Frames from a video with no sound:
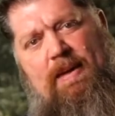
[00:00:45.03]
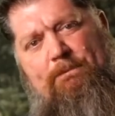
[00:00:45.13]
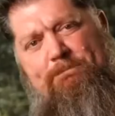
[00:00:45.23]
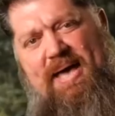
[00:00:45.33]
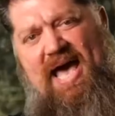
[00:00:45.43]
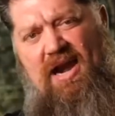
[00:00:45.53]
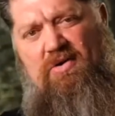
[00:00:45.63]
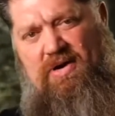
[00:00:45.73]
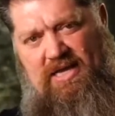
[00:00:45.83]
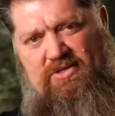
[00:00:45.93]

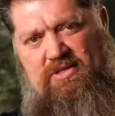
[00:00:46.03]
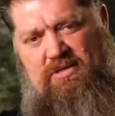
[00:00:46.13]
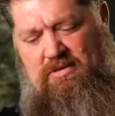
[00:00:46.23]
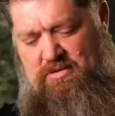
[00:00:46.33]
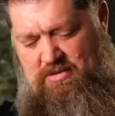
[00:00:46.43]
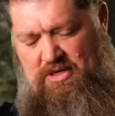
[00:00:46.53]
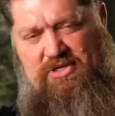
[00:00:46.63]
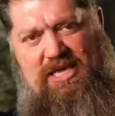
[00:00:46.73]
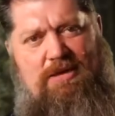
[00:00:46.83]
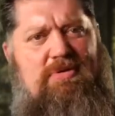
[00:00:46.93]
batteries, there's
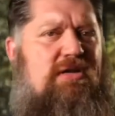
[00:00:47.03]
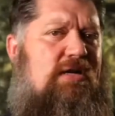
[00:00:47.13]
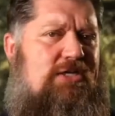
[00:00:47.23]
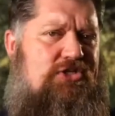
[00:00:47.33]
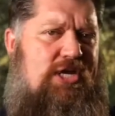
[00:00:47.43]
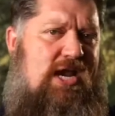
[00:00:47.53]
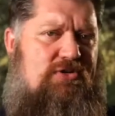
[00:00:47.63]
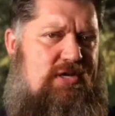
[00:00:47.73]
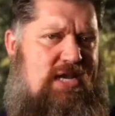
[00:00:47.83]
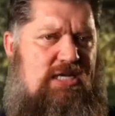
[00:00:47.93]
a chemical exchange
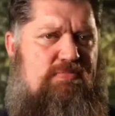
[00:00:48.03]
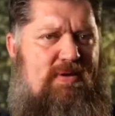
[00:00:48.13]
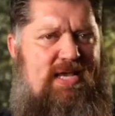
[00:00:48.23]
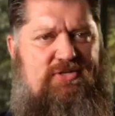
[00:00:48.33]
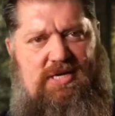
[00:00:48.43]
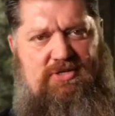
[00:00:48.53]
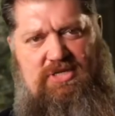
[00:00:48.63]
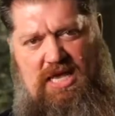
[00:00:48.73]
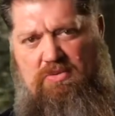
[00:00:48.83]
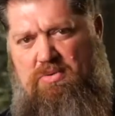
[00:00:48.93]
that takes place
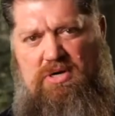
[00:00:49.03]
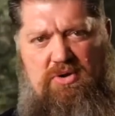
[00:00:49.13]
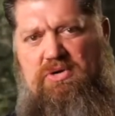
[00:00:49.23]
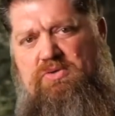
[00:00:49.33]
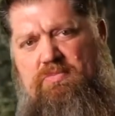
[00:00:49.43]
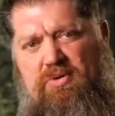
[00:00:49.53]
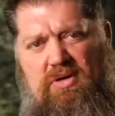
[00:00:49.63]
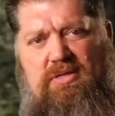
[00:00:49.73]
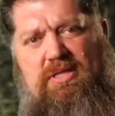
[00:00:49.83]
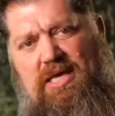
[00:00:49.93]
inside. What we're doing is we're
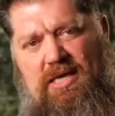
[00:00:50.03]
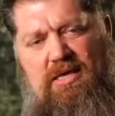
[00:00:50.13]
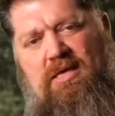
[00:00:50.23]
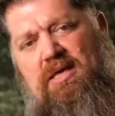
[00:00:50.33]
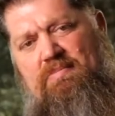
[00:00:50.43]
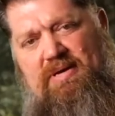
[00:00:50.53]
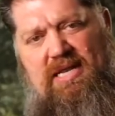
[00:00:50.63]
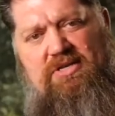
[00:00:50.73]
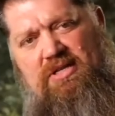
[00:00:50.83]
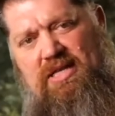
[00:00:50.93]
pulling the
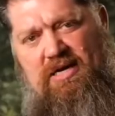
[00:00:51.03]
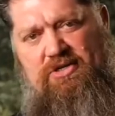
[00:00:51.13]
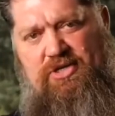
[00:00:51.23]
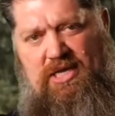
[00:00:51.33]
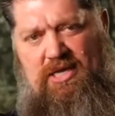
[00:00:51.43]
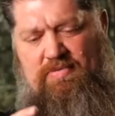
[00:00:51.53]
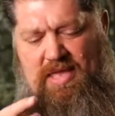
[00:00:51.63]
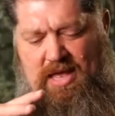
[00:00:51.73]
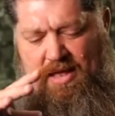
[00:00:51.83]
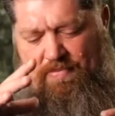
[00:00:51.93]
potential energy
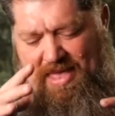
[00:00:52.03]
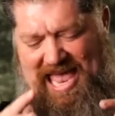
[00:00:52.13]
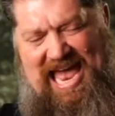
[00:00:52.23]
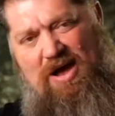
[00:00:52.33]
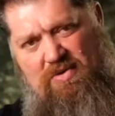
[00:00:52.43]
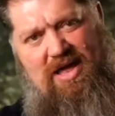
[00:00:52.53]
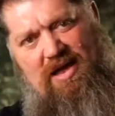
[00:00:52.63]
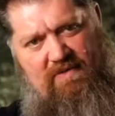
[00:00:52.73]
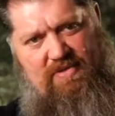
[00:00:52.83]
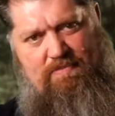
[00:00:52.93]
um, out
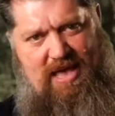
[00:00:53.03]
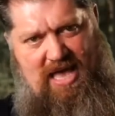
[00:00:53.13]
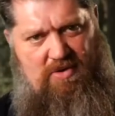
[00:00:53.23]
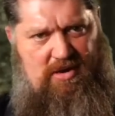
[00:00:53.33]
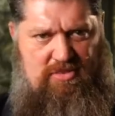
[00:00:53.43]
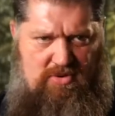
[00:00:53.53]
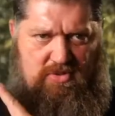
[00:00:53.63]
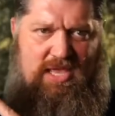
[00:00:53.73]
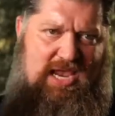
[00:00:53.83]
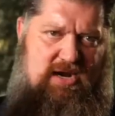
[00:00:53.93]
of the battery through
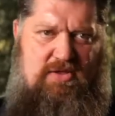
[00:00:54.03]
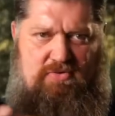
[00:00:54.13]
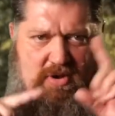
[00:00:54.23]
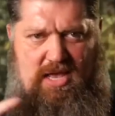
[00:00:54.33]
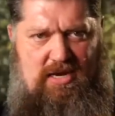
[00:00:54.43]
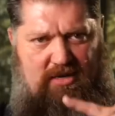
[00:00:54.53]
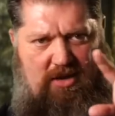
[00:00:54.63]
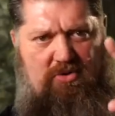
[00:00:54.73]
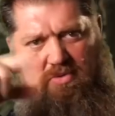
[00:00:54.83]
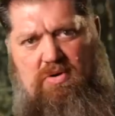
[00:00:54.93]
the anode rod to go
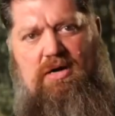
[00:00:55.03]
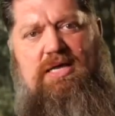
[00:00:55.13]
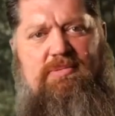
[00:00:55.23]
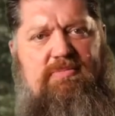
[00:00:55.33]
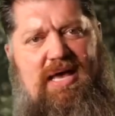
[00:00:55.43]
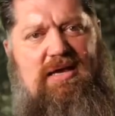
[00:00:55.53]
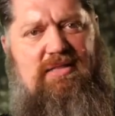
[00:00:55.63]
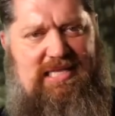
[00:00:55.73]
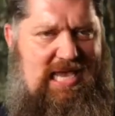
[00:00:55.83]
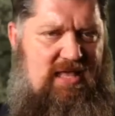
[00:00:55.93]
do work, coming back on
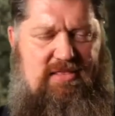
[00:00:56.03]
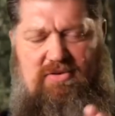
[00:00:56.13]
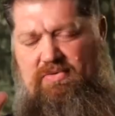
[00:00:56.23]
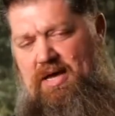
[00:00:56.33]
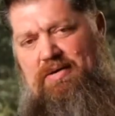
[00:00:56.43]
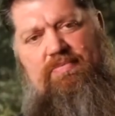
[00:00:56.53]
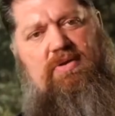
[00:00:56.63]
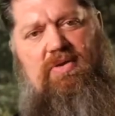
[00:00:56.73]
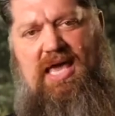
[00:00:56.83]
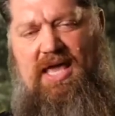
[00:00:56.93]
the cathode rod.
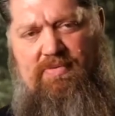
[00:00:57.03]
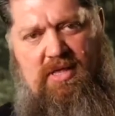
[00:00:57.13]
Okay,